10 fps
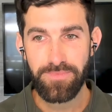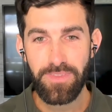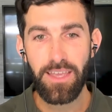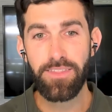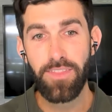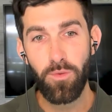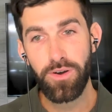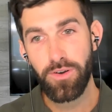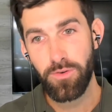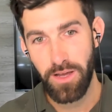And then they
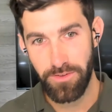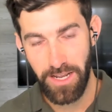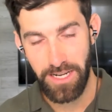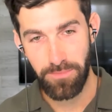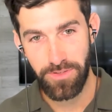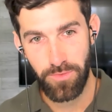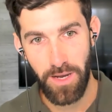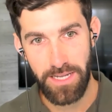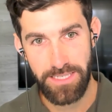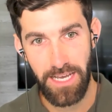wonder why they're not able to
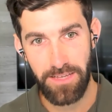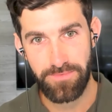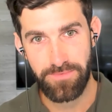wind down